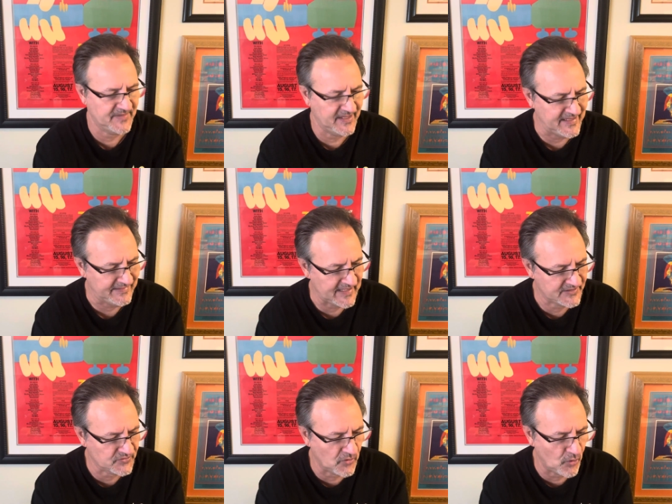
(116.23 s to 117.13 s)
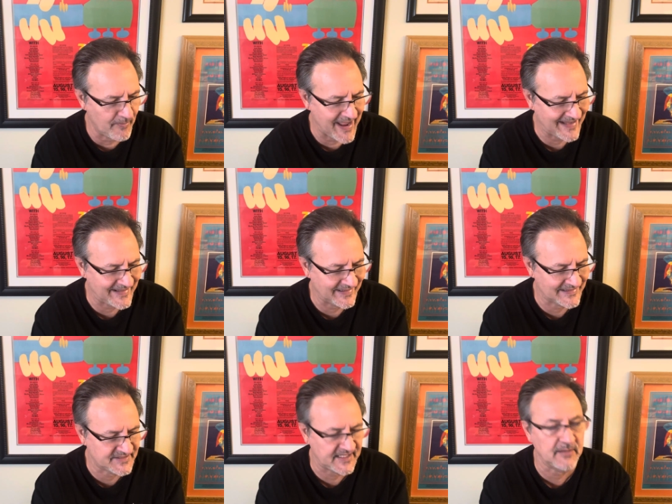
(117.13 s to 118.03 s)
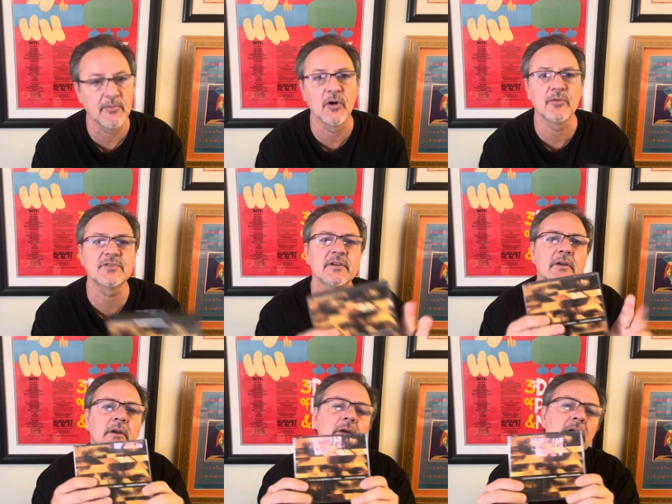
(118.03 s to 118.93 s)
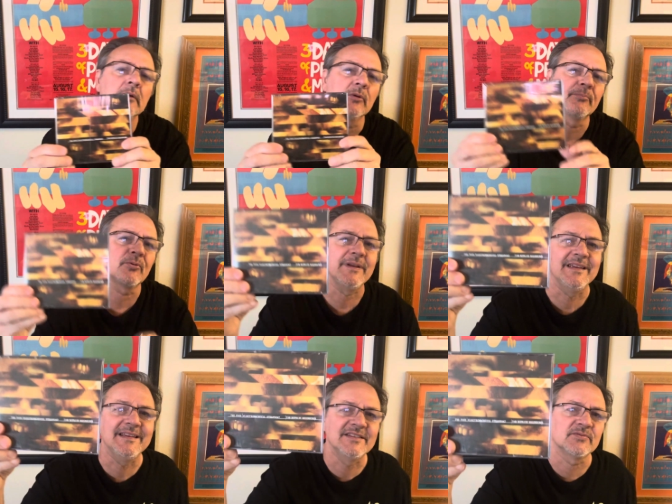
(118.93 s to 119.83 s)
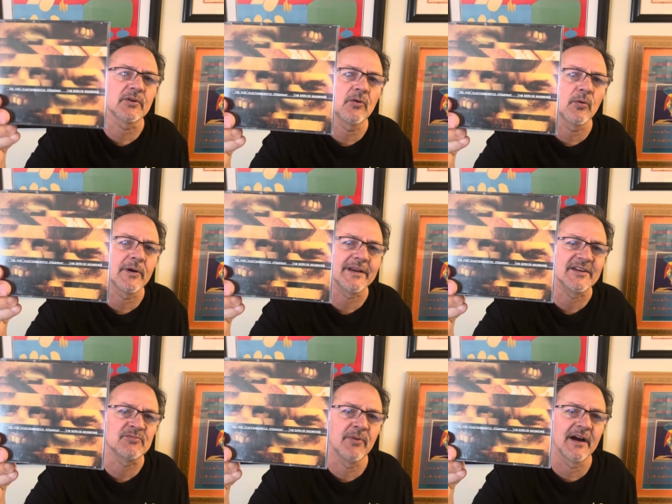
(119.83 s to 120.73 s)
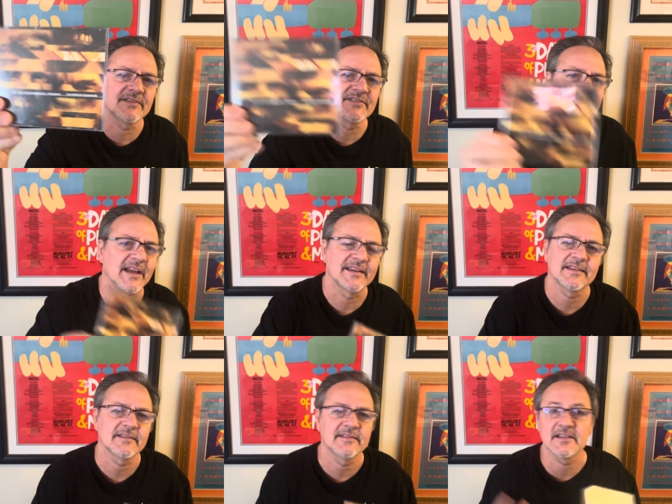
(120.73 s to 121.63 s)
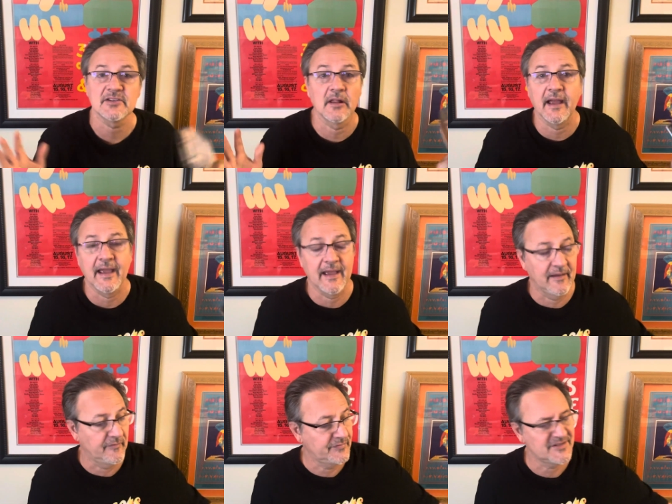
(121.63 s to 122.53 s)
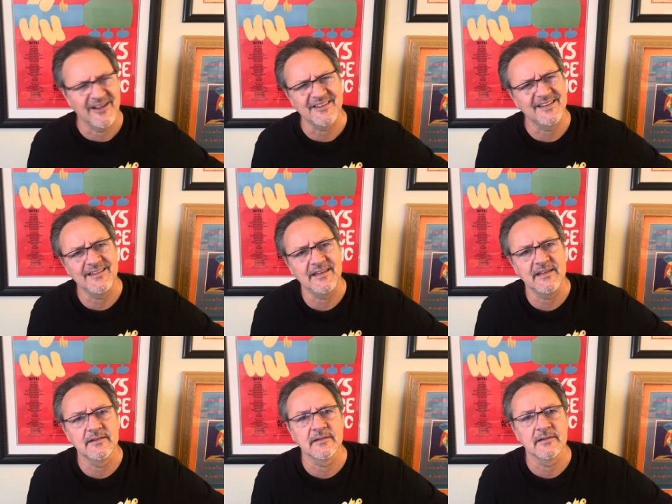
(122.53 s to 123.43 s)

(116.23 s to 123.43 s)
electromagnetic steamboat reprise recordings box set. That's all I have. That's all you need,